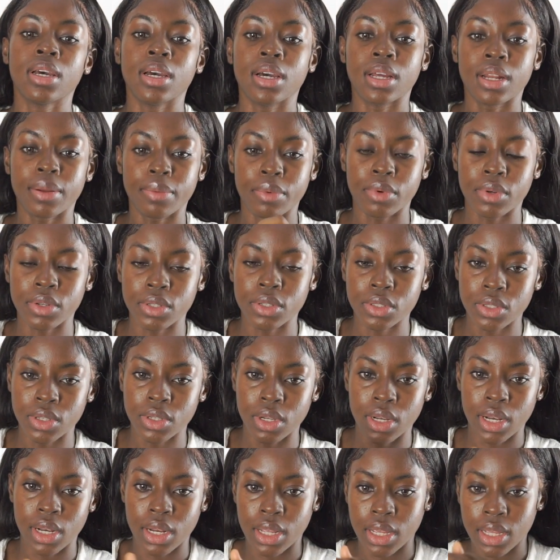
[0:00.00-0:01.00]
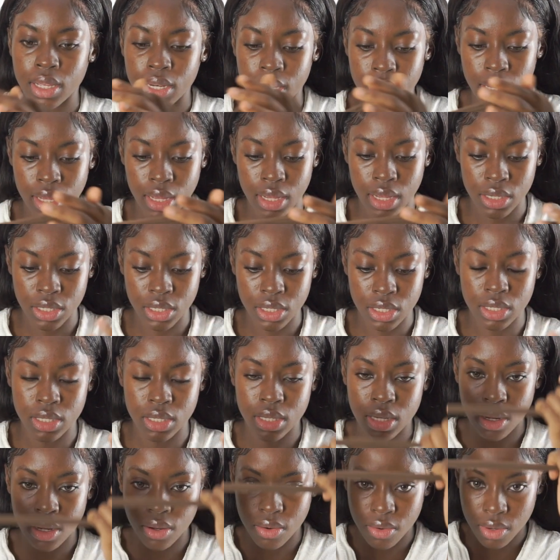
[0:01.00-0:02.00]
and I'm going to lay the edges
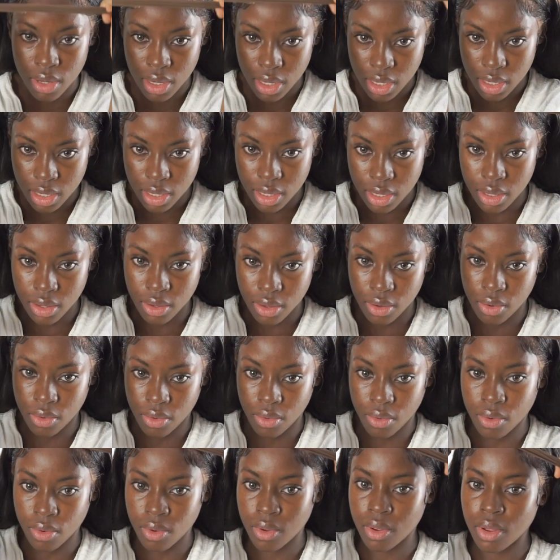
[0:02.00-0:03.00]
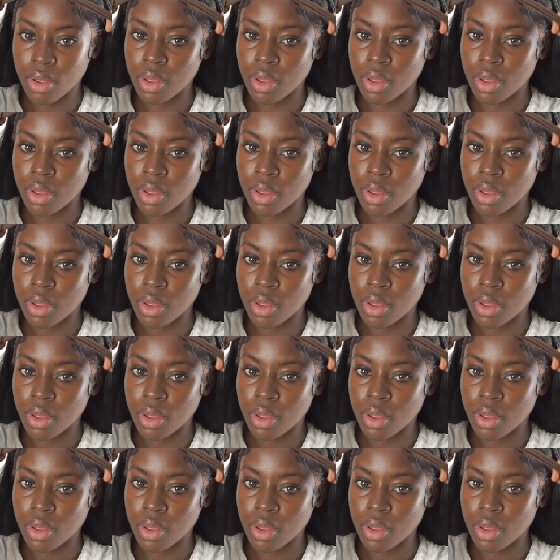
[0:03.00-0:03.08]
down, like, you know,